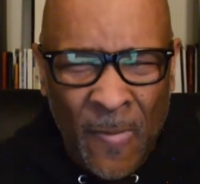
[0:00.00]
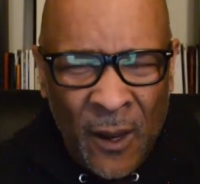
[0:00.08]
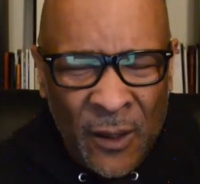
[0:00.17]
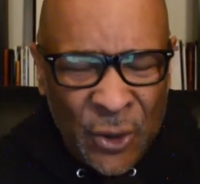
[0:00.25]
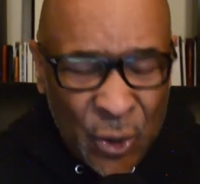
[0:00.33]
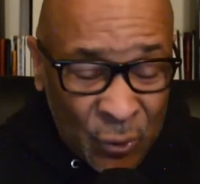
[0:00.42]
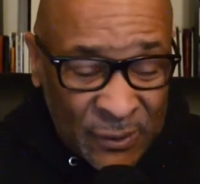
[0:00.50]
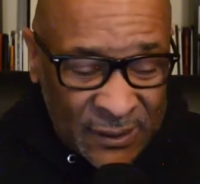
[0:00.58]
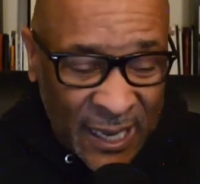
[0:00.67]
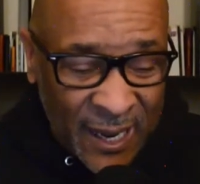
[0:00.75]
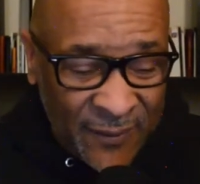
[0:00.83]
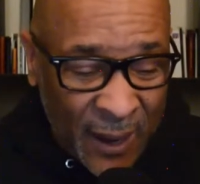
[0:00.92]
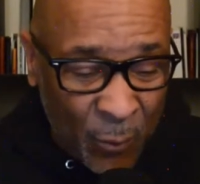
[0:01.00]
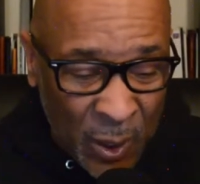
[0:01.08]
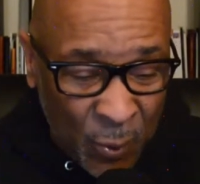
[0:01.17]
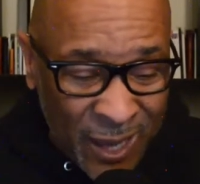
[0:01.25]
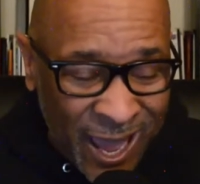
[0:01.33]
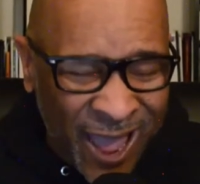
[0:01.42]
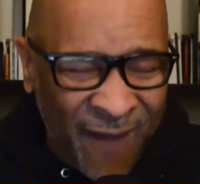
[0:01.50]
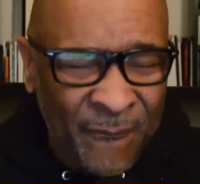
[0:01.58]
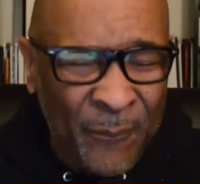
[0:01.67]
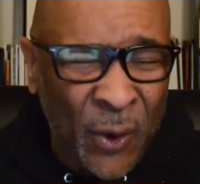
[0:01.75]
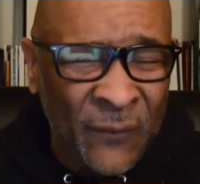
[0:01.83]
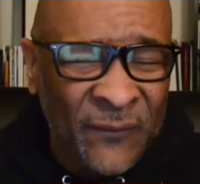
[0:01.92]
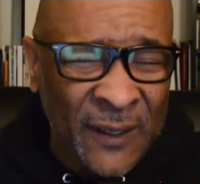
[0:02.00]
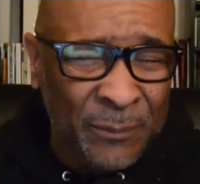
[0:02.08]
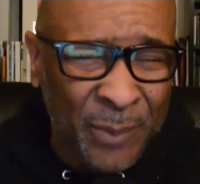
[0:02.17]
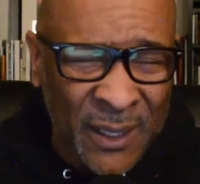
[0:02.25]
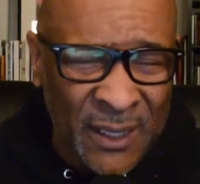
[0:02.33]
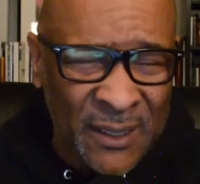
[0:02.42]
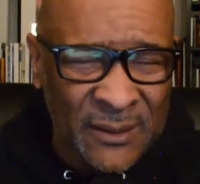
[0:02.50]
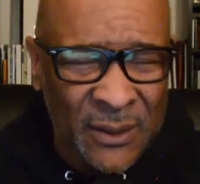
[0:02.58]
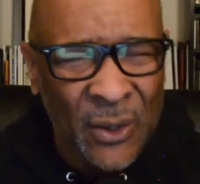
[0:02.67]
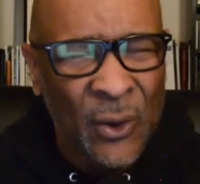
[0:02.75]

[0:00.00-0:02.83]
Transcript: you said that we would have perfect peace